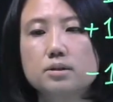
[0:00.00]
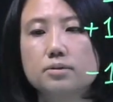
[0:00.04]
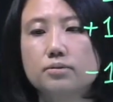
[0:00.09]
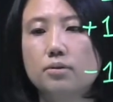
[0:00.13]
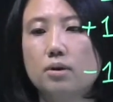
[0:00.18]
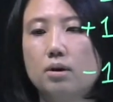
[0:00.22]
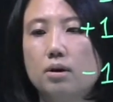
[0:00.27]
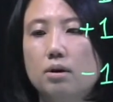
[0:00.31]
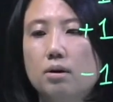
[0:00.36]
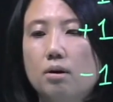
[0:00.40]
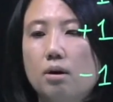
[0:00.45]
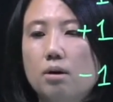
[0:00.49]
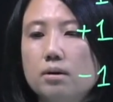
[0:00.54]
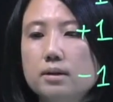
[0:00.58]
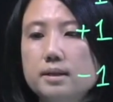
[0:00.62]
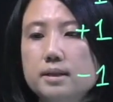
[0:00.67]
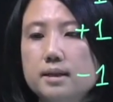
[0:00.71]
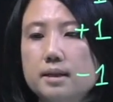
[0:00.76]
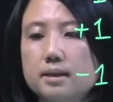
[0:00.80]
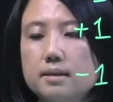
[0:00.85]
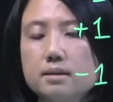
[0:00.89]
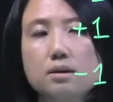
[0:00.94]
for all
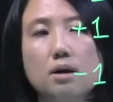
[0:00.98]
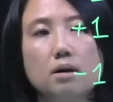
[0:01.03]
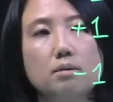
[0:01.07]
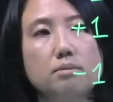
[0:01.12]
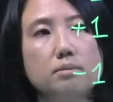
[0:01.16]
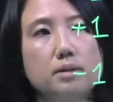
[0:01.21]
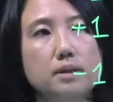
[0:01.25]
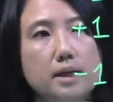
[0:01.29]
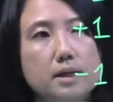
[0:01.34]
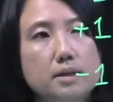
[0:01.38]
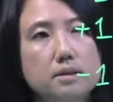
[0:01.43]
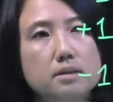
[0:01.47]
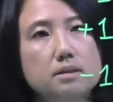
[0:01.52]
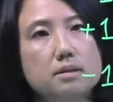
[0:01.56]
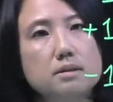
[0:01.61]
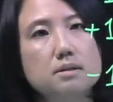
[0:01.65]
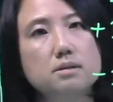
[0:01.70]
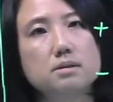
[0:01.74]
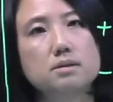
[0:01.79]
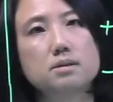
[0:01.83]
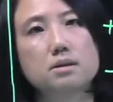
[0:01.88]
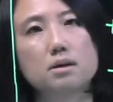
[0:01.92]
the other
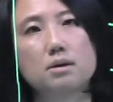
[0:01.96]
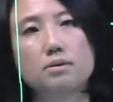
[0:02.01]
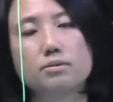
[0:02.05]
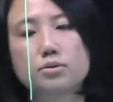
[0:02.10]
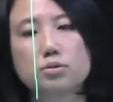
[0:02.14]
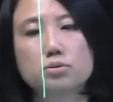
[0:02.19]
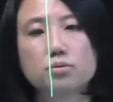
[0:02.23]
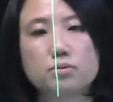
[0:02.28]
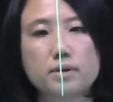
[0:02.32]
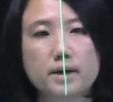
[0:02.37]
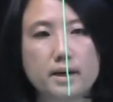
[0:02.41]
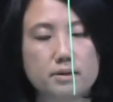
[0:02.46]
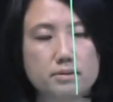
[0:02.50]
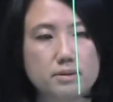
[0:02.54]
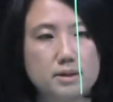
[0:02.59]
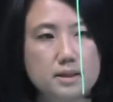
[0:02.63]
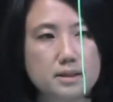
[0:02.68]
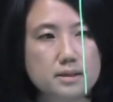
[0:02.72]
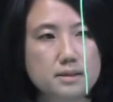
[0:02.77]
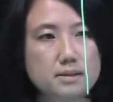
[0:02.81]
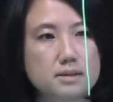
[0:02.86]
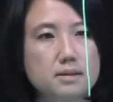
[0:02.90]
combinations of two
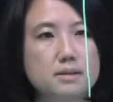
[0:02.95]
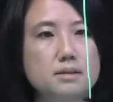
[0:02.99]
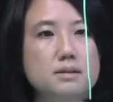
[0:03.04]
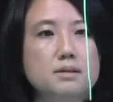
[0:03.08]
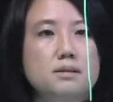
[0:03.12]
errors,